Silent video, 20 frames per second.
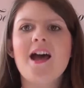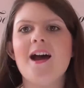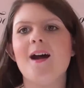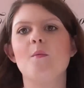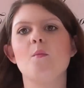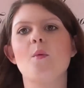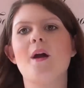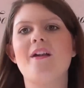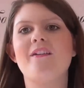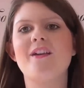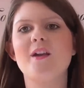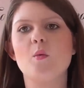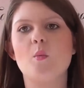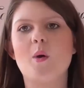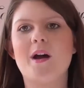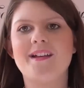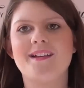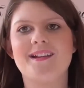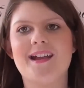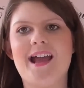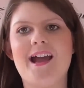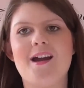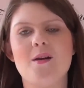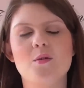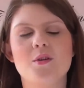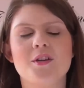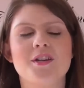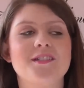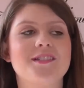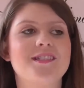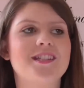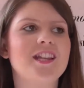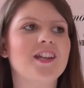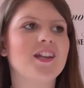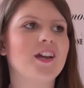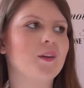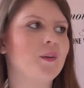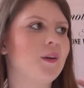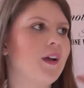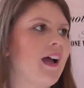I'm wearing one now because, you
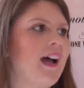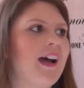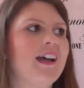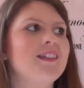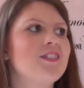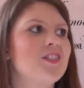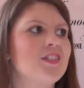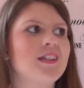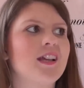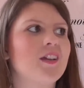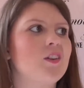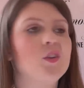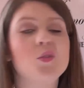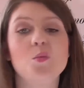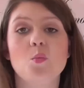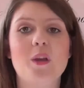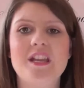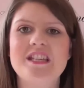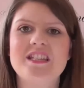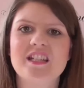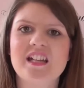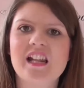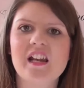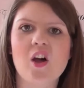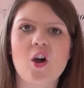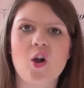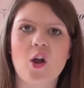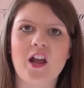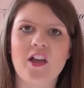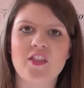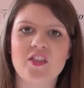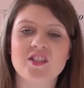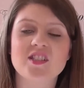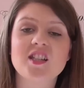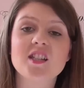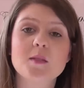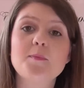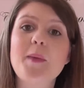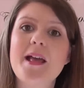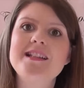know, I just, I couldn't wait any longer. The
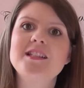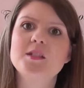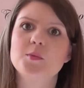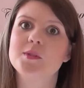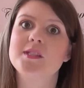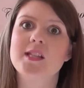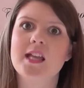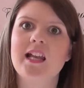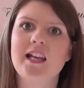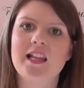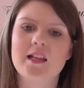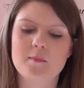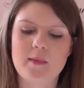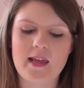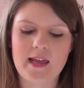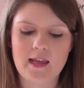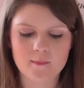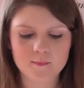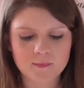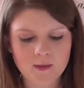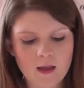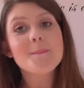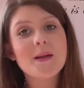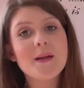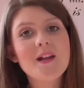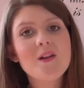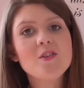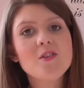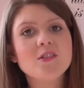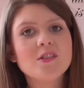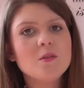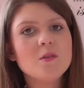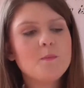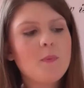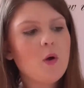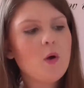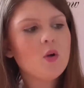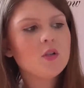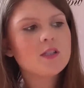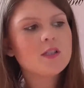suspense was killing me. But I also
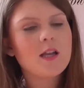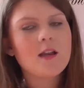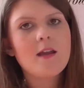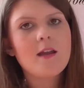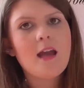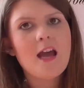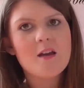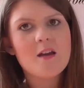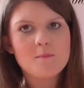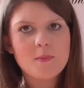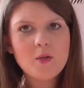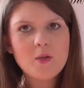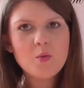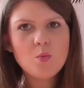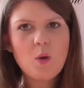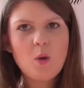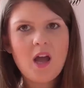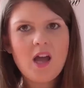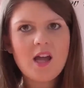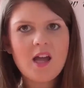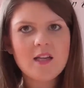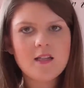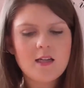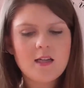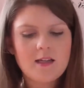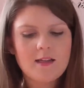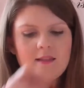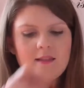bought a blue one,